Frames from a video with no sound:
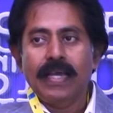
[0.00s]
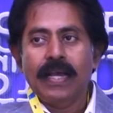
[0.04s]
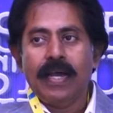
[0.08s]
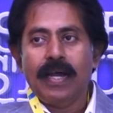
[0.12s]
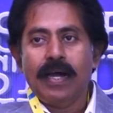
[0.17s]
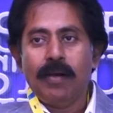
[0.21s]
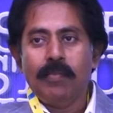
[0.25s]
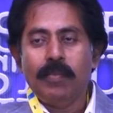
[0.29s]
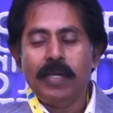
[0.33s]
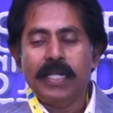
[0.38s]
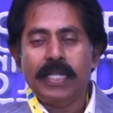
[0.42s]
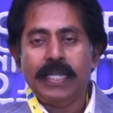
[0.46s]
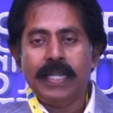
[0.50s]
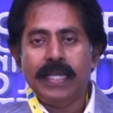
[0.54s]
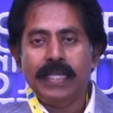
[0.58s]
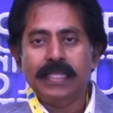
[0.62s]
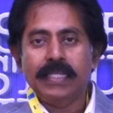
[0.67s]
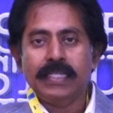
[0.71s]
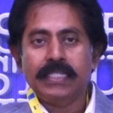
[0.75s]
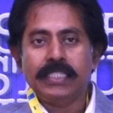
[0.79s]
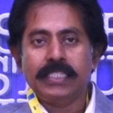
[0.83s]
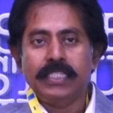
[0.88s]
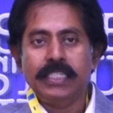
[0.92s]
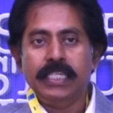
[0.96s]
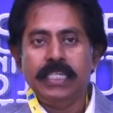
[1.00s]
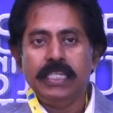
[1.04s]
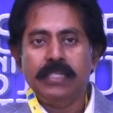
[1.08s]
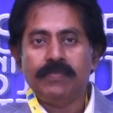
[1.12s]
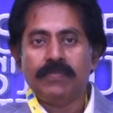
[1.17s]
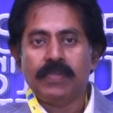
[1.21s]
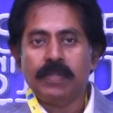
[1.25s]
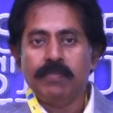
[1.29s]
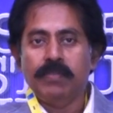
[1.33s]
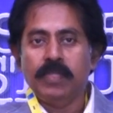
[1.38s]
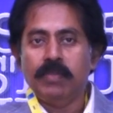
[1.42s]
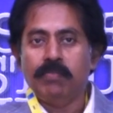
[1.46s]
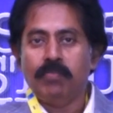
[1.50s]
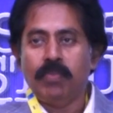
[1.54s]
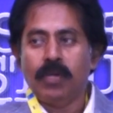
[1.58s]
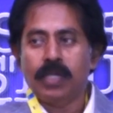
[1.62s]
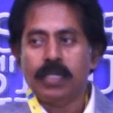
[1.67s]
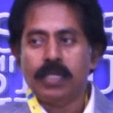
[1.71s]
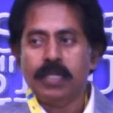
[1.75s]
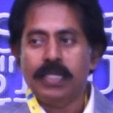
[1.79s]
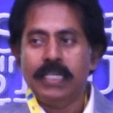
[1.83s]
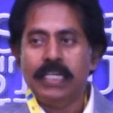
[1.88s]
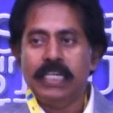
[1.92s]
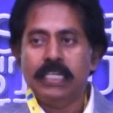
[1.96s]
Abutting the sheet from the
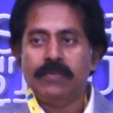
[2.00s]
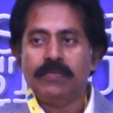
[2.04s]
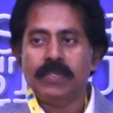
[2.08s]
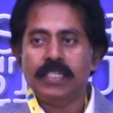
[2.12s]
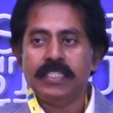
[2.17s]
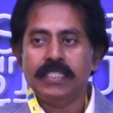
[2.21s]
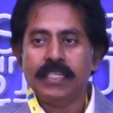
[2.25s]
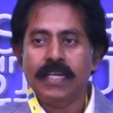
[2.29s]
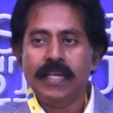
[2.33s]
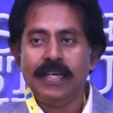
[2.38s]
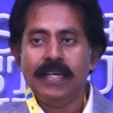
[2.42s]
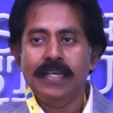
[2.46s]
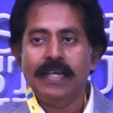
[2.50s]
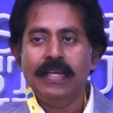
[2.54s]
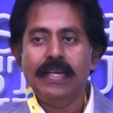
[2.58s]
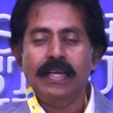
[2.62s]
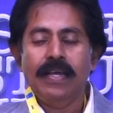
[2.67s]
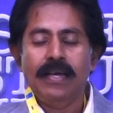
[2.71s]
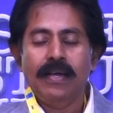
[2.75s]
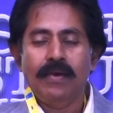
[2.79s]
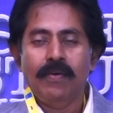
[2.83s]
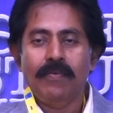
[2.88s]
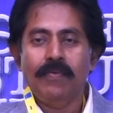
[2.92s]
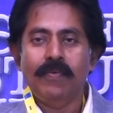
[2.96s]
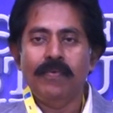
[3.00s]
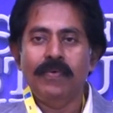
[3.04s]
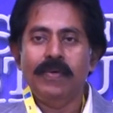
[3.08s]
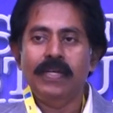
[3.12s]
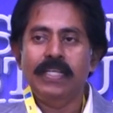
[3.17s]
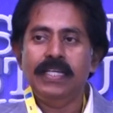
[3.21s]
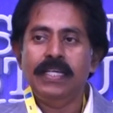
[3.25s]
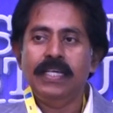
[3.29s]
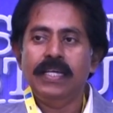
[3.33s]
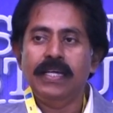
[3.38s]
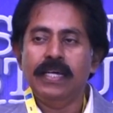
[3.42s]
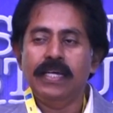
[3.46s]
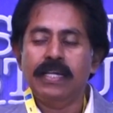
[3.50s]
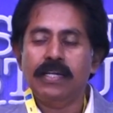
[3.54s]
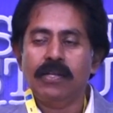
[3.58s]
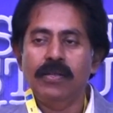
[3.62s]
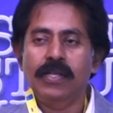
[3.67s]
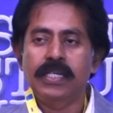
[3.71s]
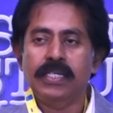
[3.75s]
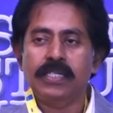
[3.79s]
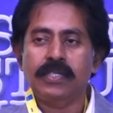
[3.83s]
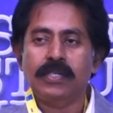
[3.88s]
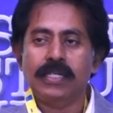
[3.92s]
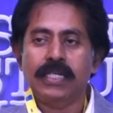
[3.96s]
bottom, it was a very
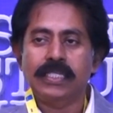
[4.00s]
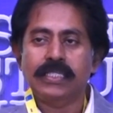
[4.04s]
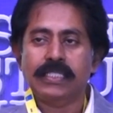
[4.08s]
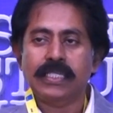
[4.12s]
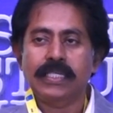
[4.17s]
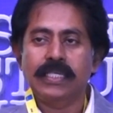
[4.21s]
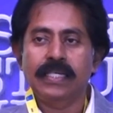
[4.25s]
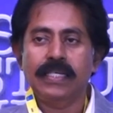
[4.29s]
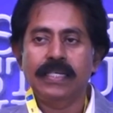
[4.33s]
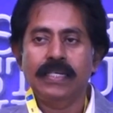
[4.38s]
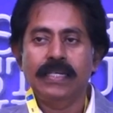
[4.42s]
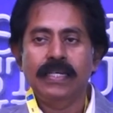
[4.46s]
Herculean task.